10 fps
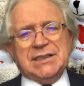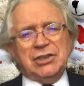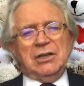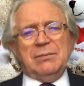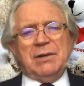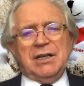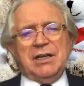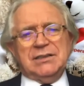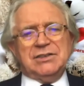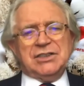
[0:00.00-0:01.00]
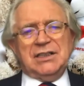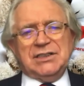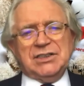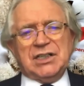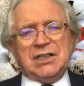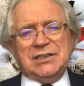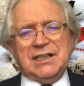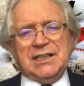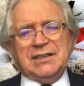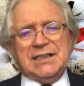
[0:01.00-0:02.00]
You know, they might suddenly decide
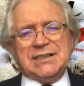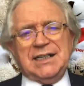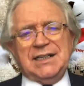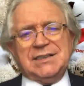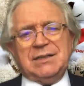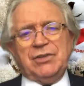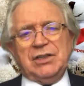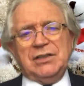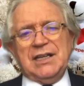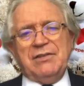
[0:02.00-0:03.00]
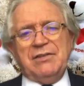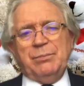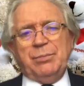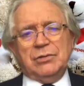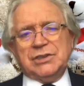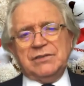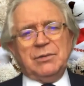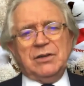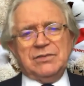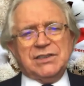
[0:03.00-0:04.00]
they're selling something that they're importing from
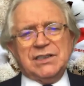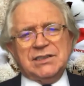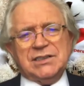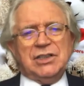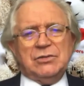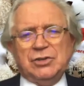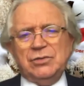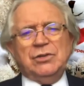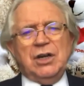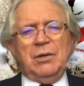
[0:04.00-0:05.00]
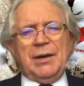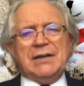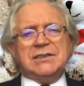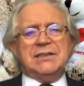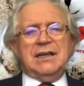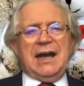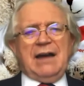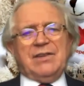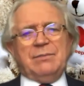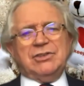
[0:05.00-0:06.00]
overseas. You know, do you know about it? Have
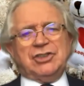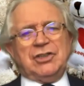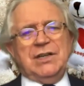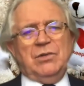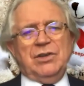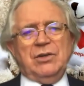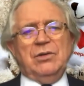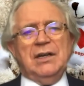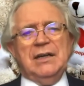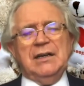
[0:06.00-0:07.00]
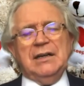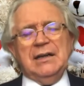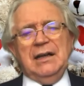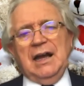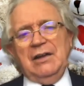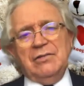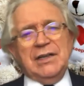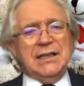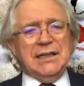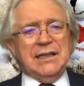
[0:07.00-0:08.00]
they been straight with you? And
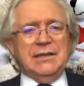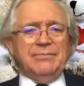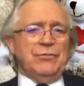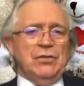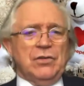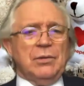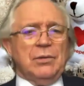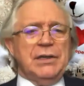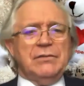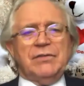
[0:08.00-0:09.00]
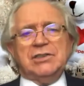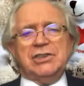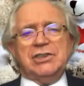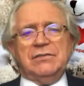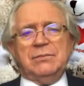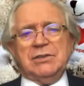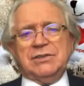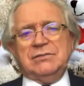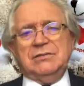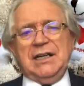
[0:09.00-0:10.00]
really, you've got a big advantage over most
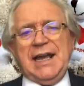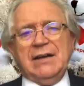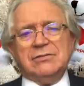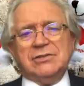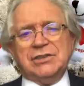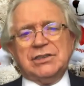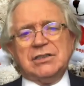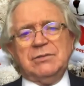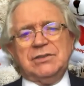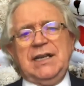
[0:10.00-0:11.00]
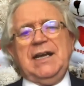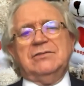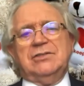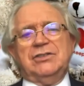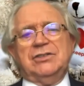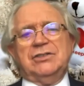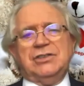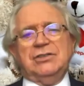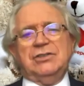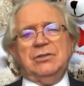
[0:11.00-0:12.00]
accountants, because most accountants
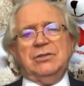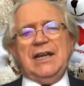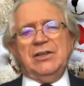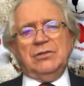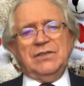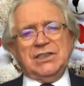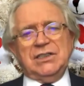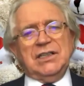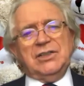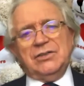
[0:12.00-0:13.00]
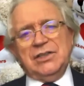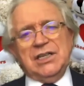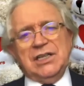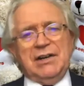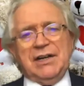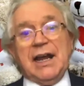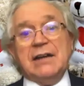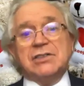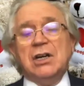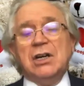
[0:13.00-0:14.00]
do an annual visit and they do the year-end accounts.
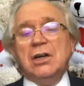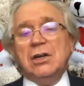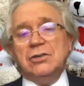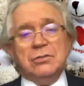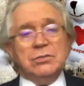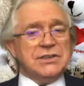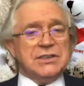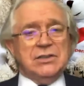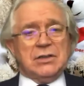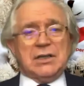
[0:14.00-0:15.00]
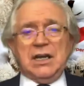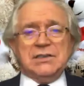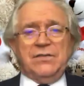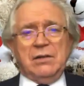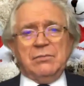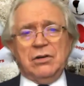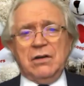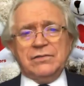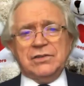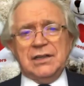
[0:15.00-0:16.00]
You will see your clients far more
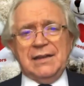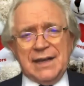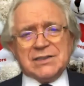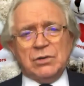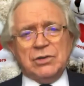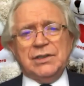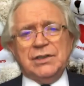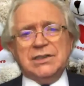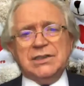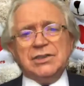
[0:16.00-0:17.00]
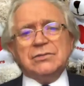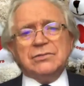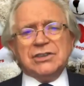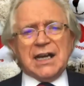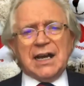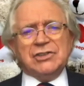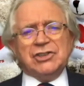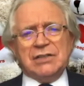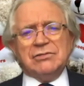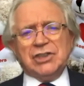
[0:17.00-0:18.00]
often, and that's what you need to do. Just have a
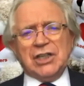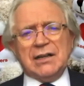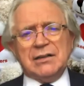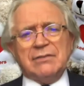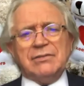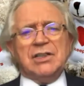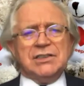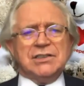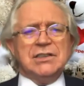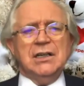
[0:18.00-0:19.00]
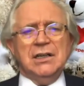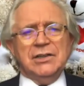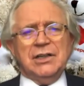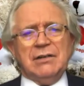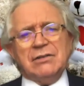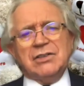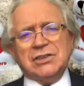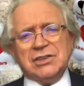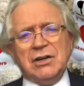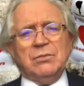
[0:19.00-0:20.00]
general chat. Have a nice, you know, how things
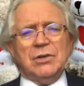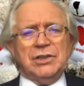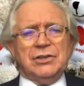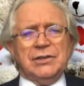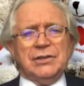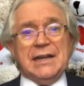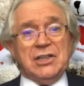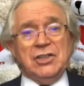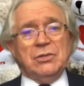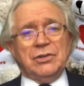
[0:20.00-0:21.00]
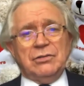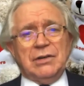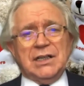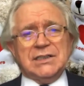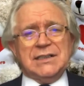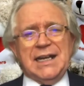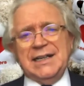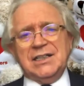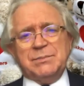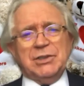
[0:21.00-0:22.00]
going, what are you doing, anything new on the horizon, any
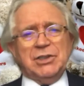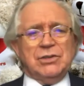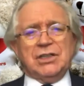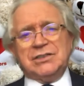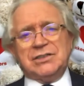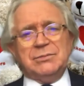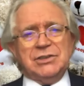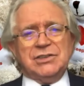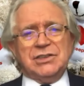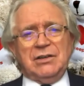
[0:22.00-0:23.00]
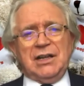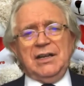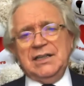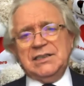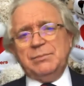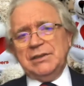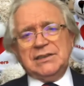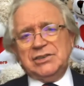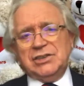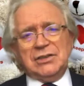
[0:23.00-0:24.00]
nice big new customers, you know, that I need to build
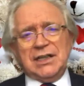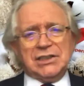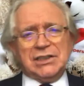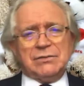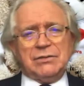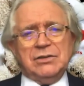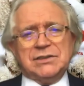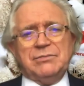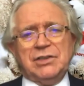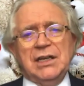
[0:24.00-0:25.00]
into your cash flow or something.